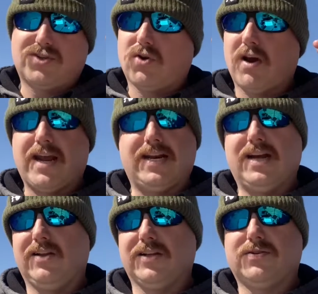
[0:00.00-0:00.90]
cranking
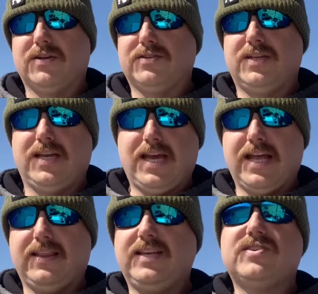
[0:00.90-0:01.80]
out electricity.
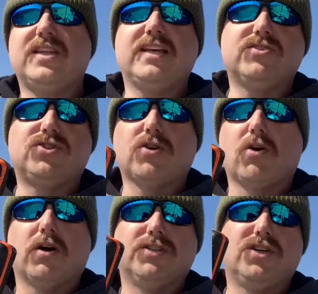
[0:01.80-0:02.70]
And these things
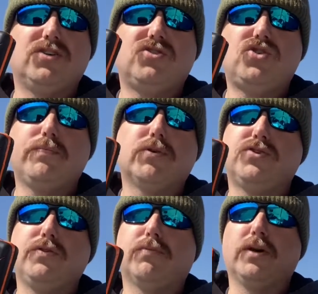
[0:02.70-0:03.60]
charge super,
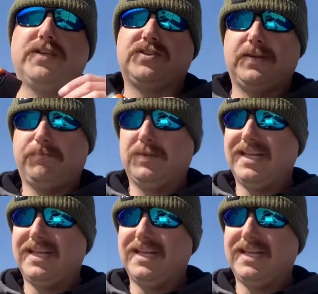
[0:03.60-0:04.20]
super easy.